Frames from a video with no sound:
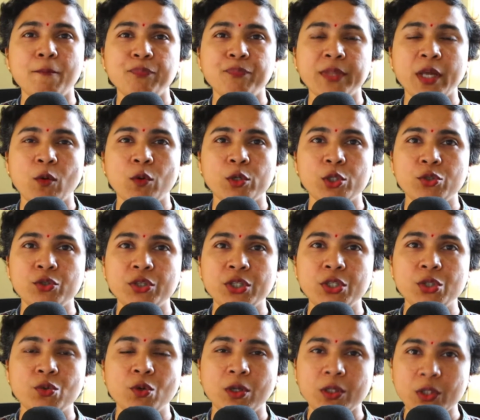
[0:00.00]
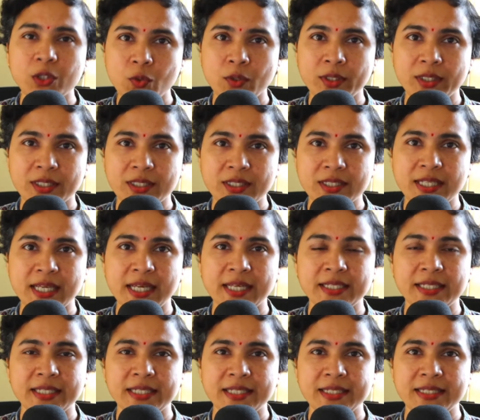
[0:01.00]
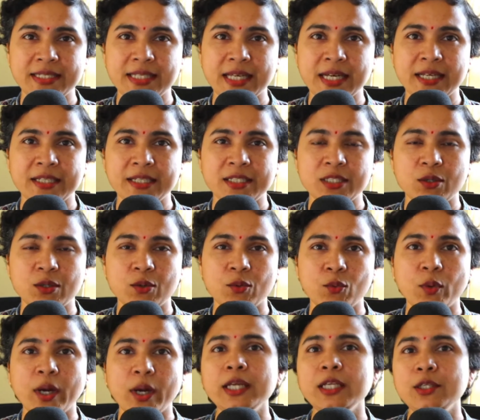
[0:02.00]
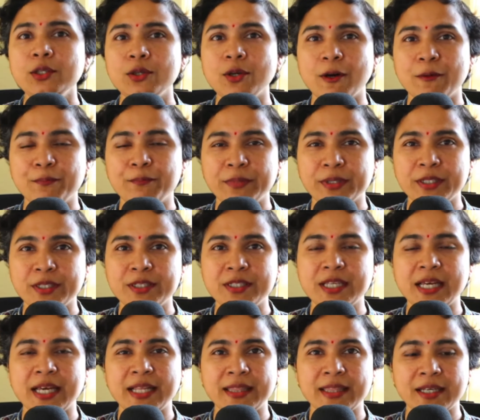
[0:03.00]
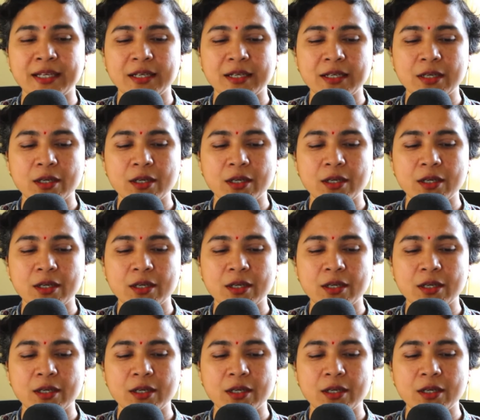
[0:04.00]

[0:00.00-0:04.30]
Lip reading: Now what you need to also understand is that while you compete and the